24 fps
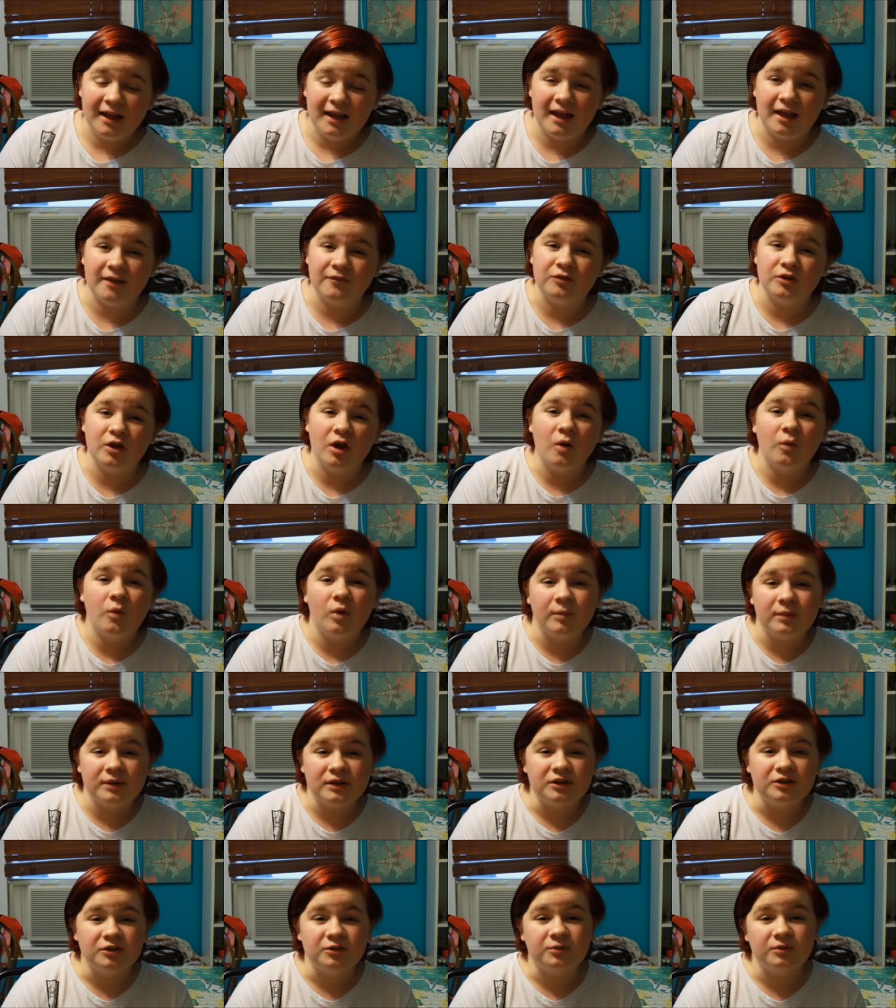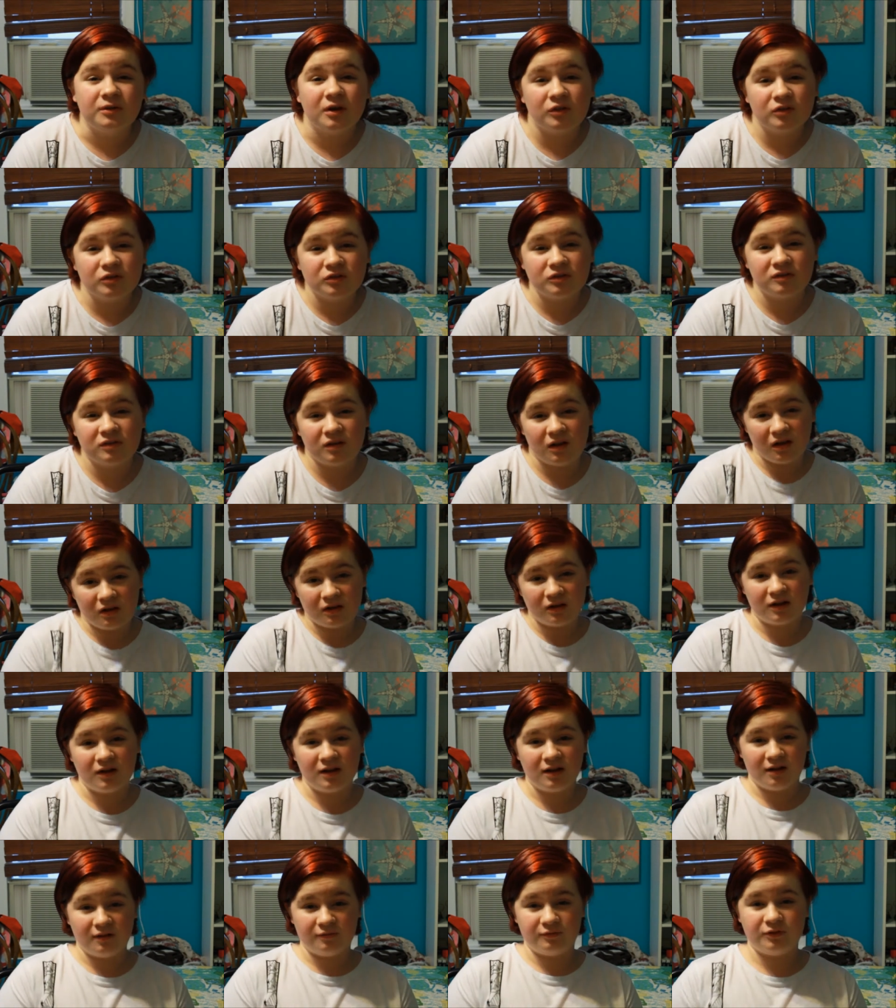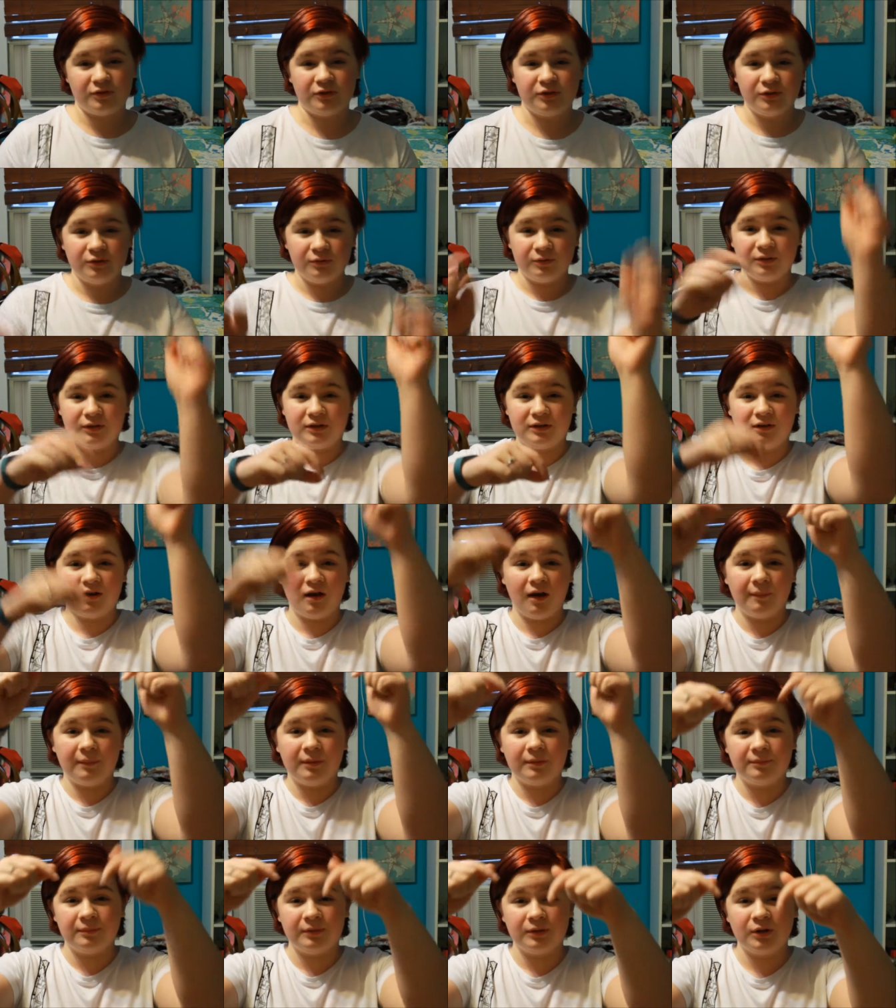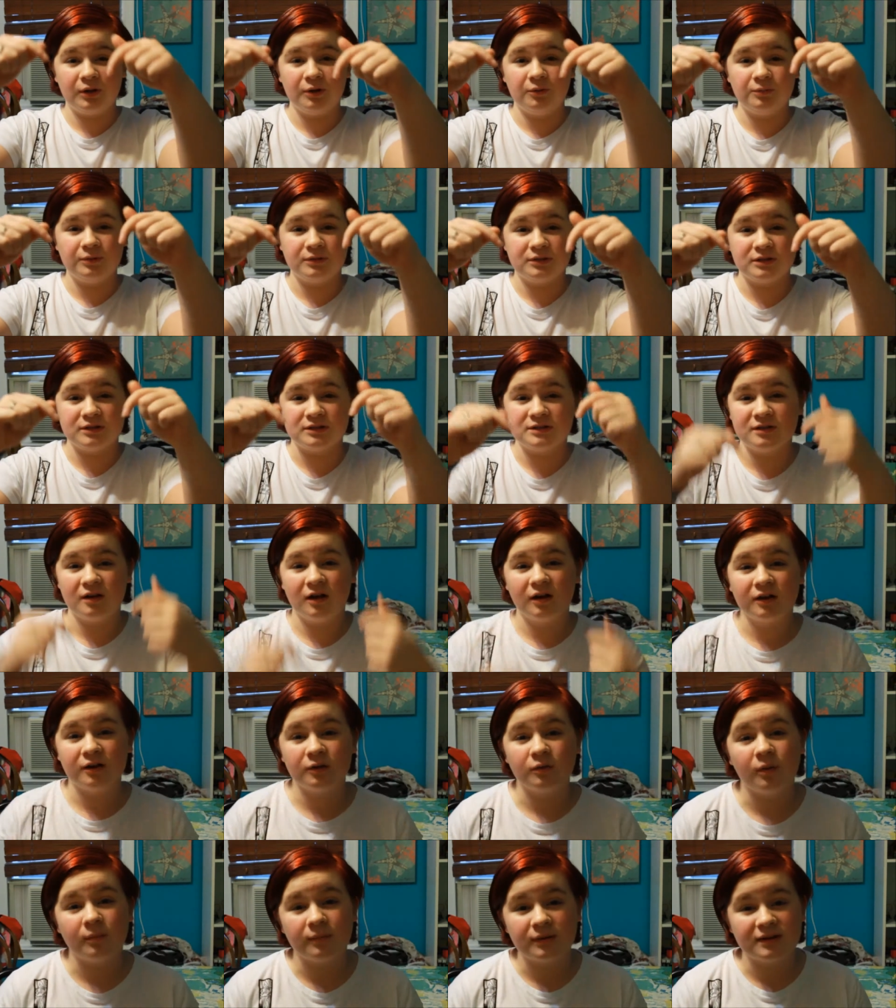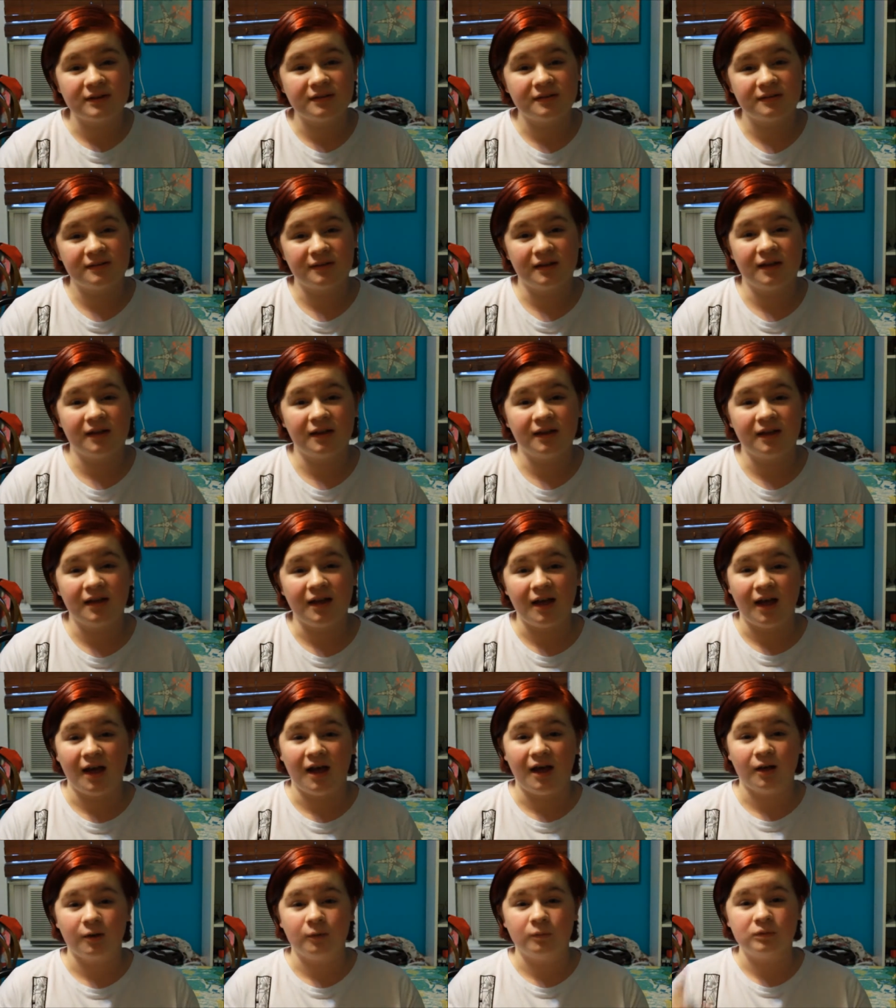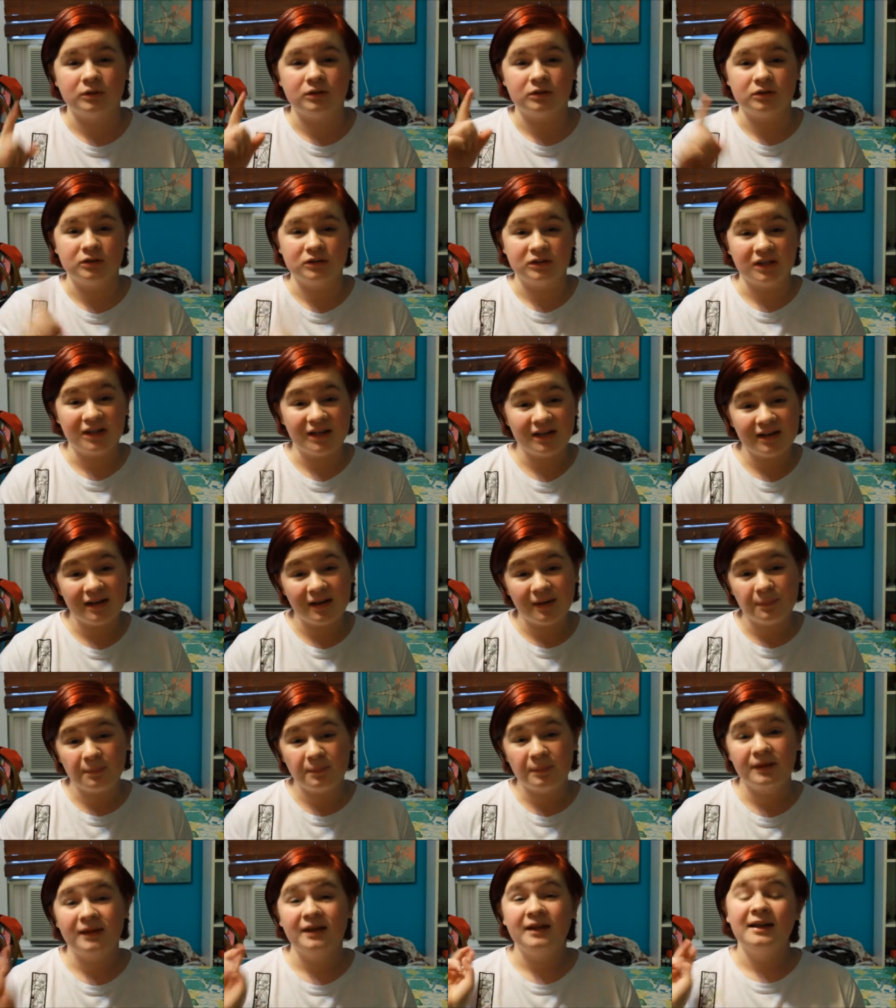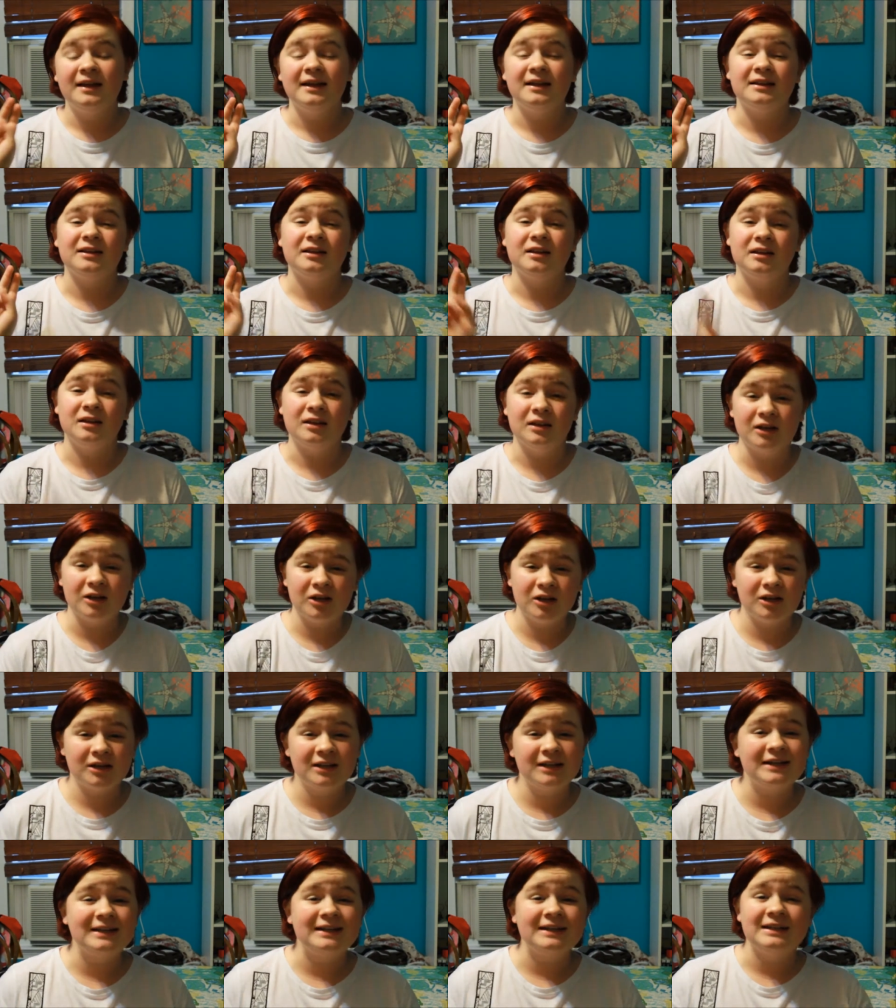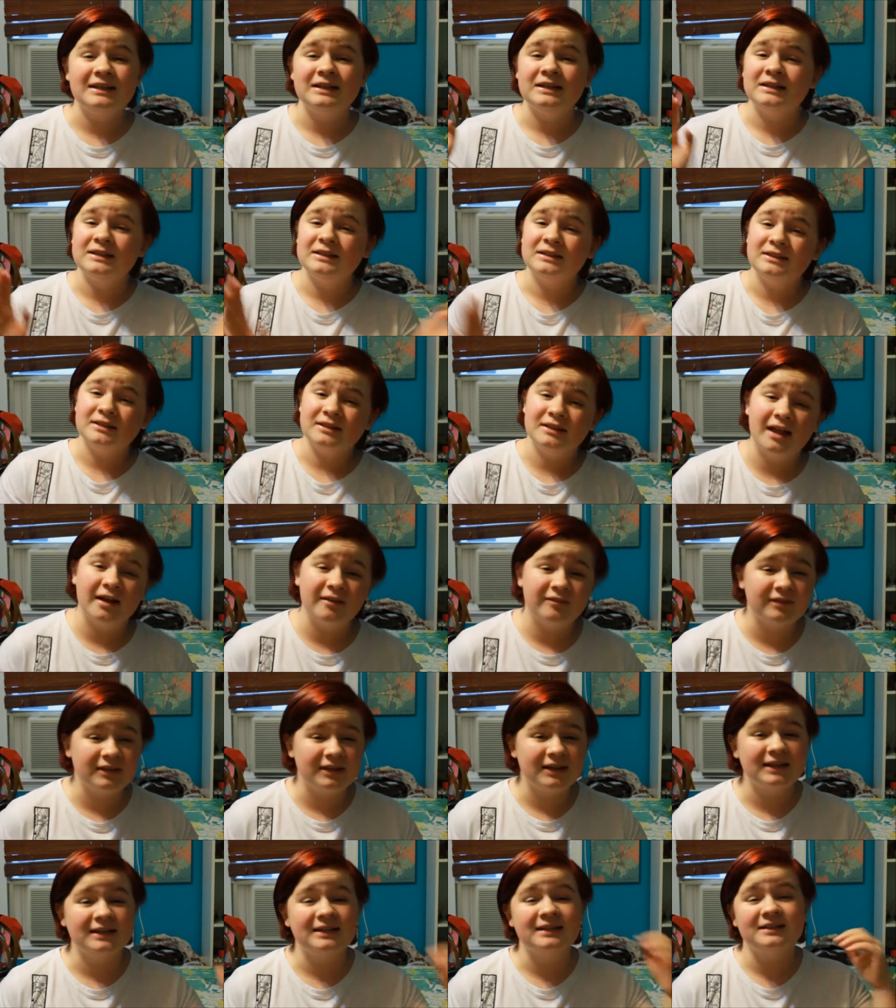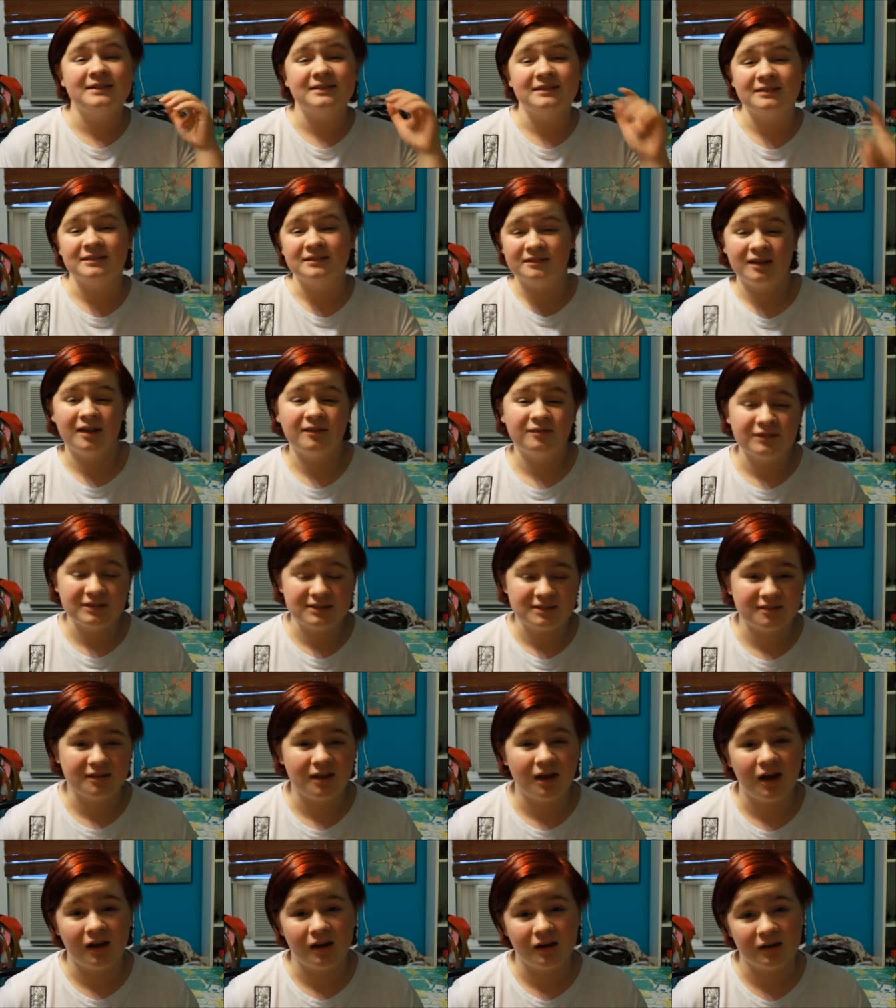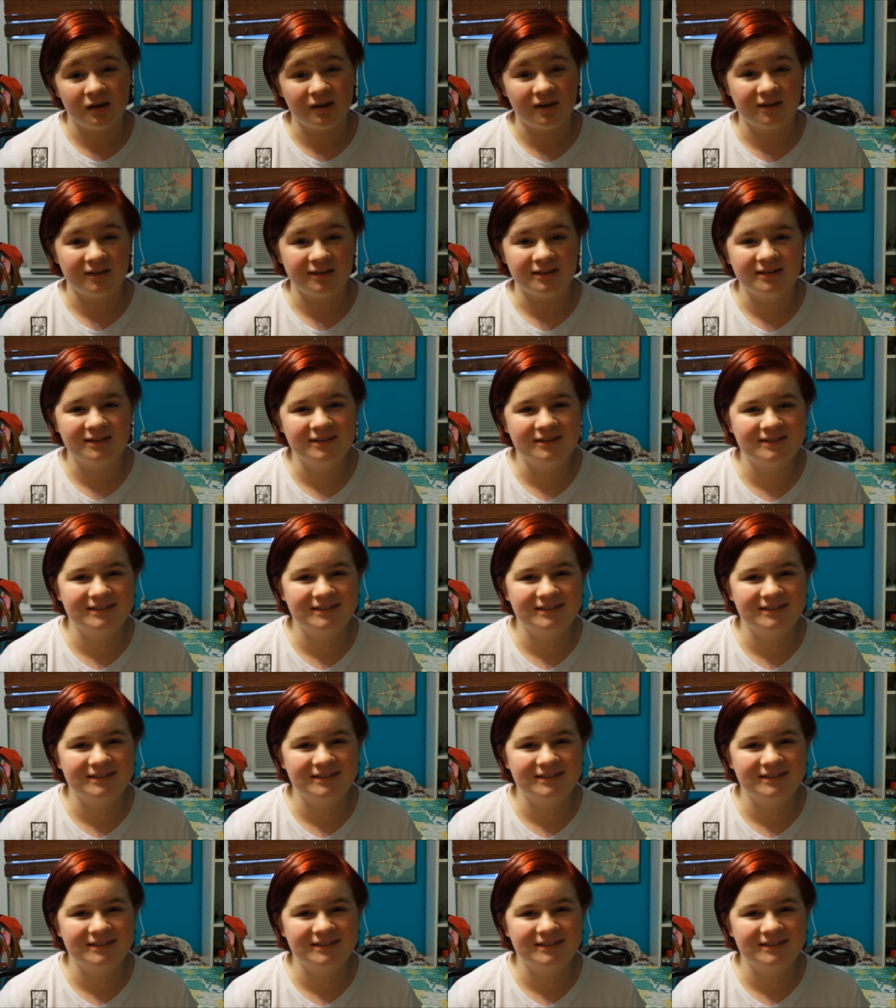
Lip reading: If y'all want me to do another song cover, you can comment below with the song you want me to sing. I will look it up, learn it, love it. Love it's not a